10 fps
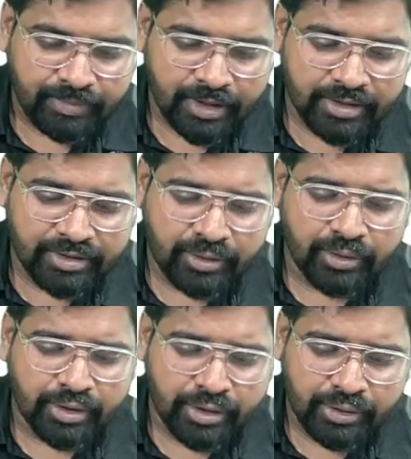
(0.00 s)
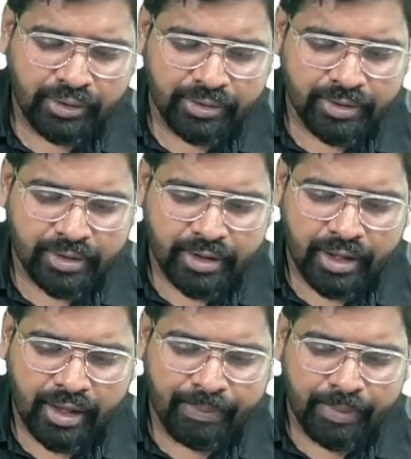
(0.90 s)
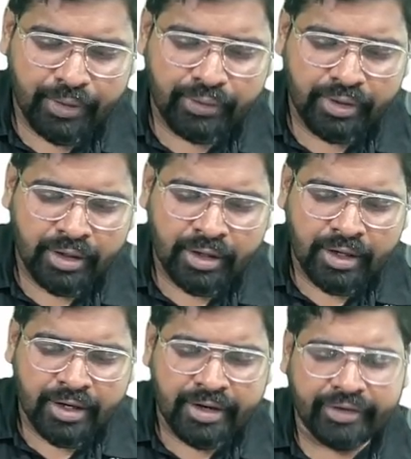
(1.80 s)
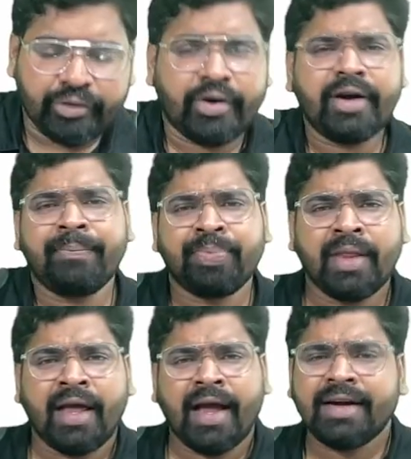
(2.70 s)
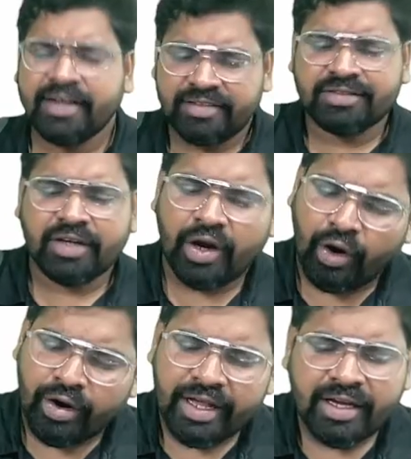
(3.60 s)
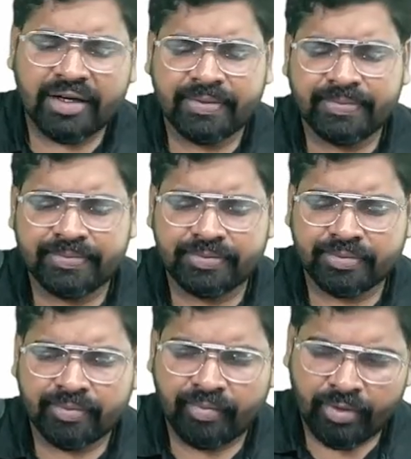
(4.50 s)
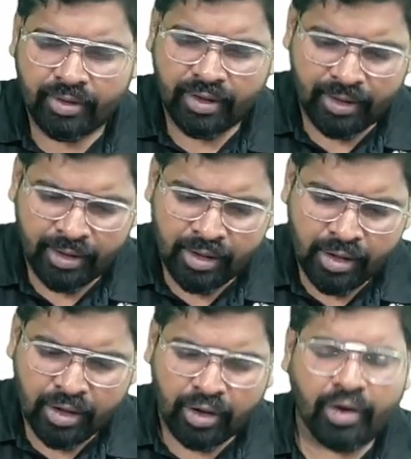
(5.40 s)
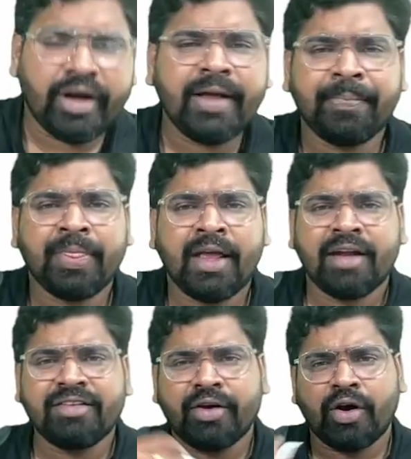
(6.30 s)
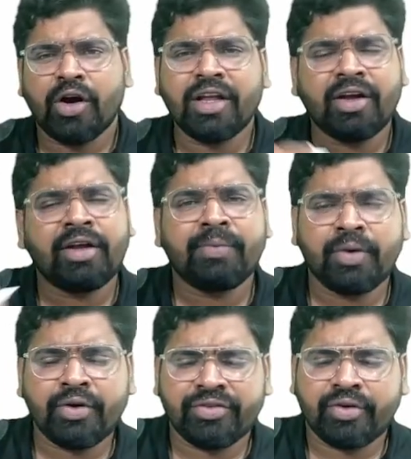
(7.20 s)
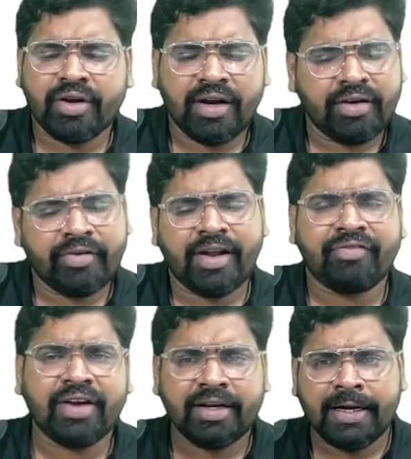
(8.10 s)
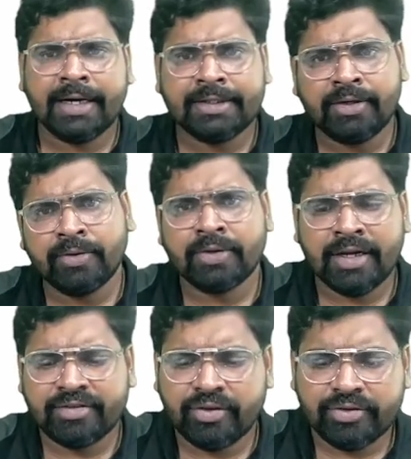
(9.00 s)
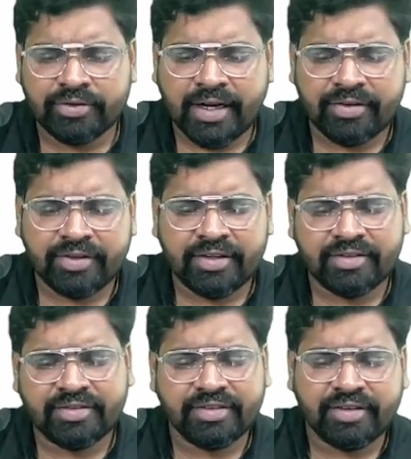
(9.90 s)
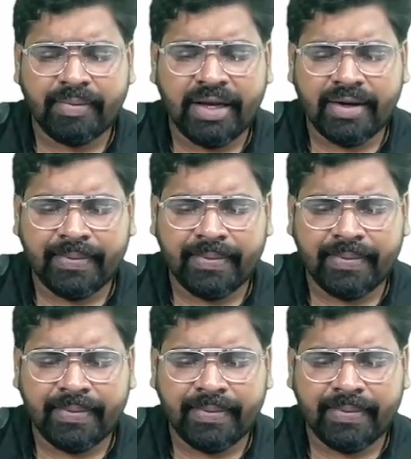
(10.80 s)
It's an autoimmune disorder and it is chronic. Okay, chronic. It's a chronic immune disorder and it will affect other organs also. That way it is systemic.